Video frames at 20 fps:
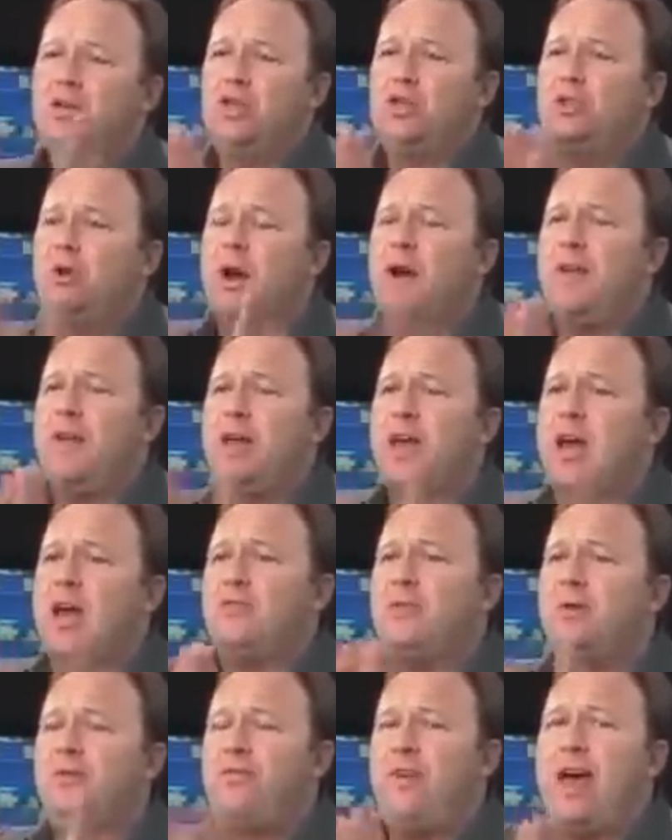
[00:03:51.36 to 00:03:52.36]
destroy the
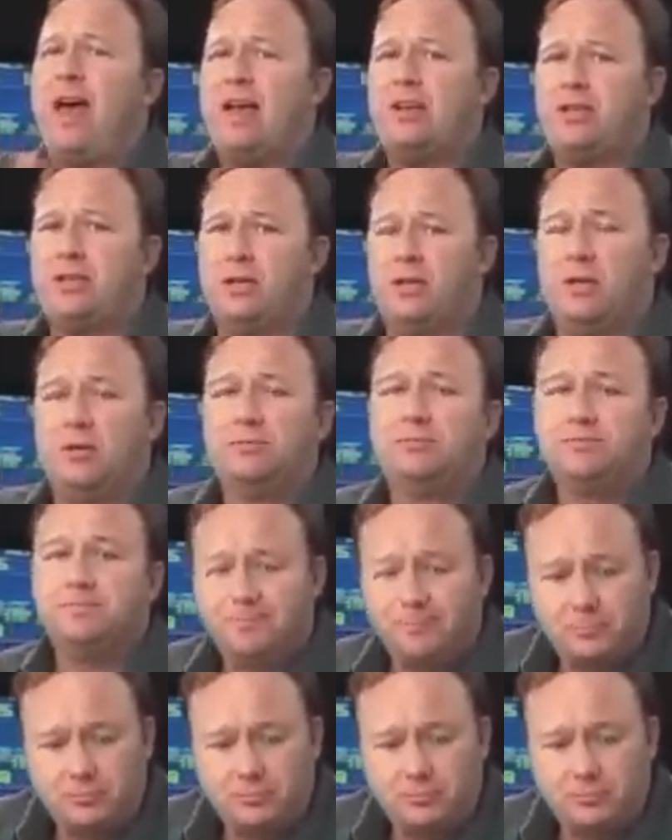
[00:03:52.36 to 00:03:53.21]
country faster.